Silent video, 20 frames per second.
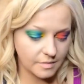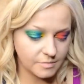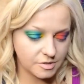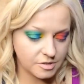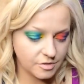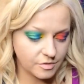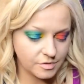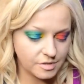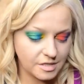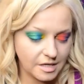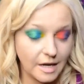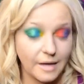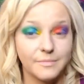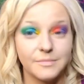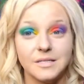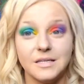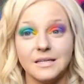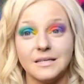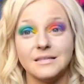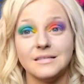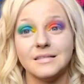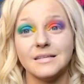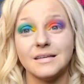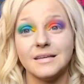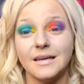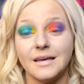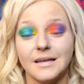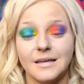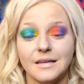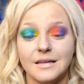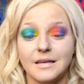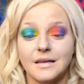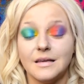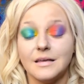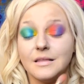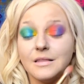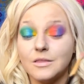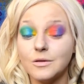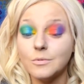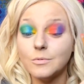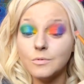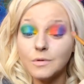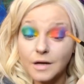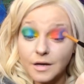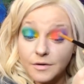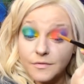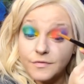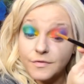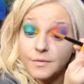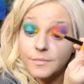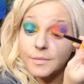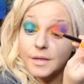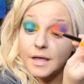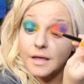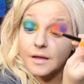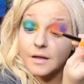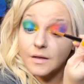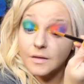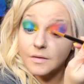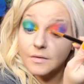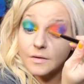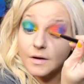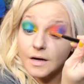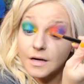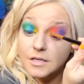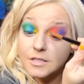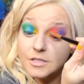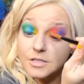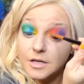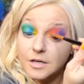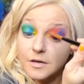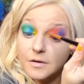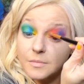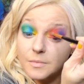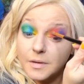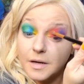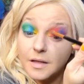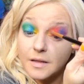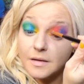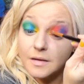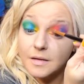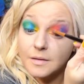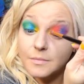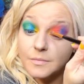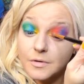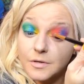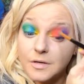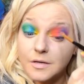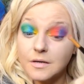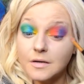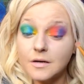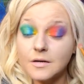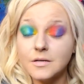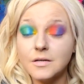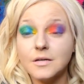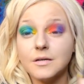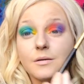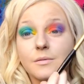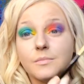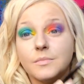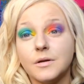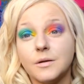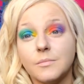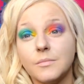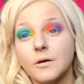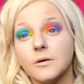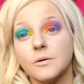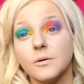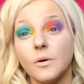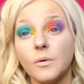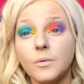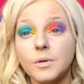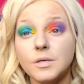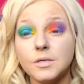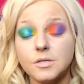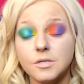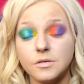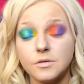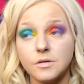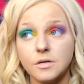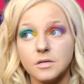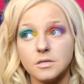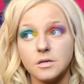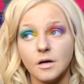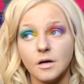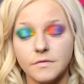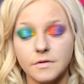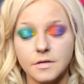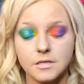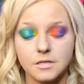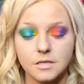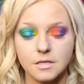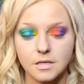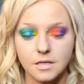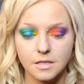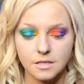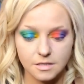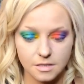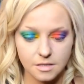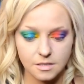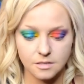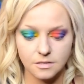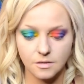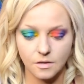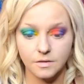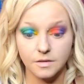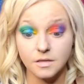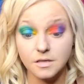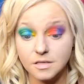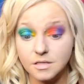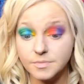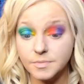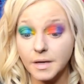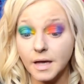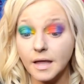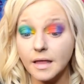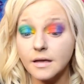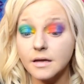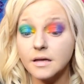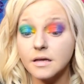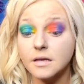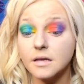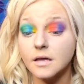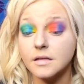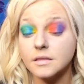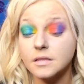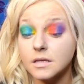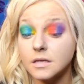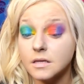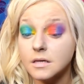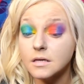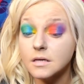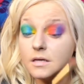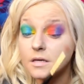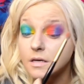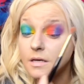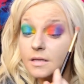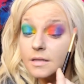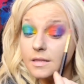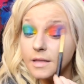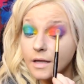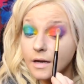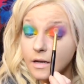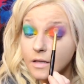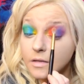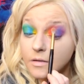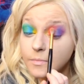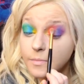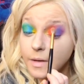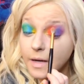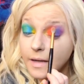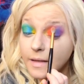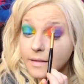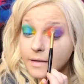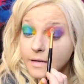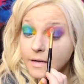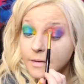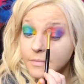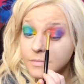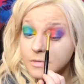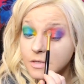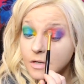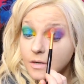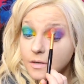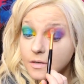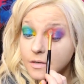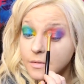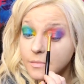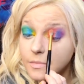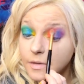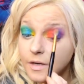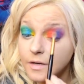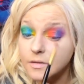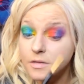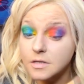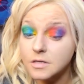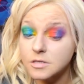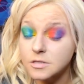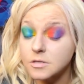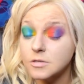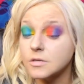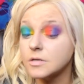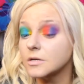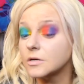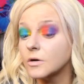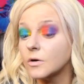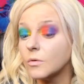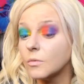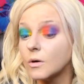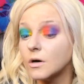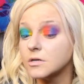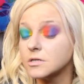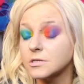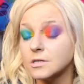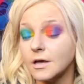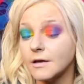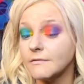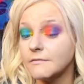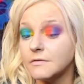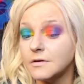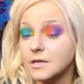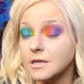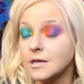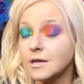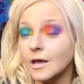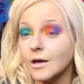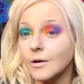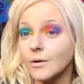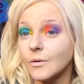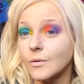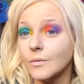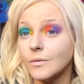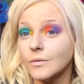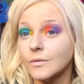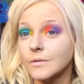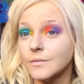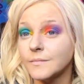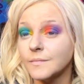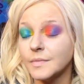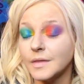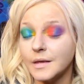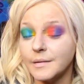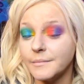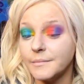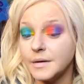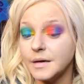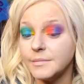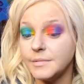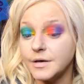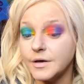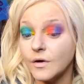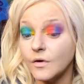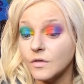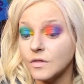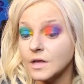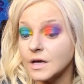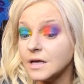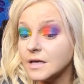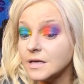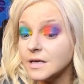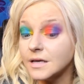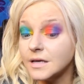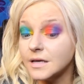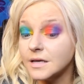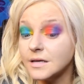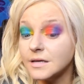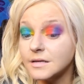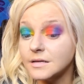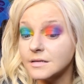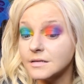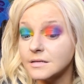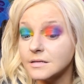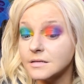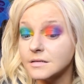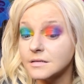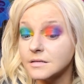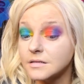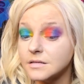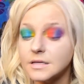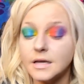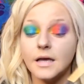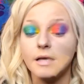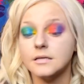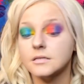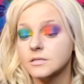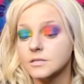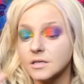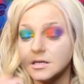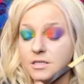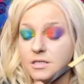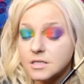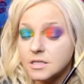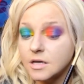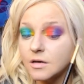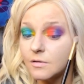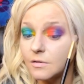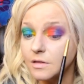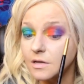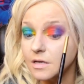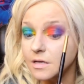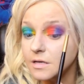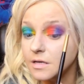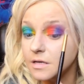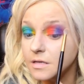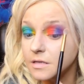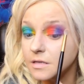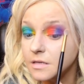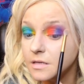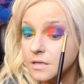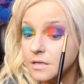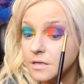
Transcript: I'm so tempted to get the red from that other eyeshadow palette and put it on here, but I'm not going to obviously this is on this palette and not that other palette I'm talking about that you could go watch that video. Maybe I'll link it. Yes, let's say I'll link it.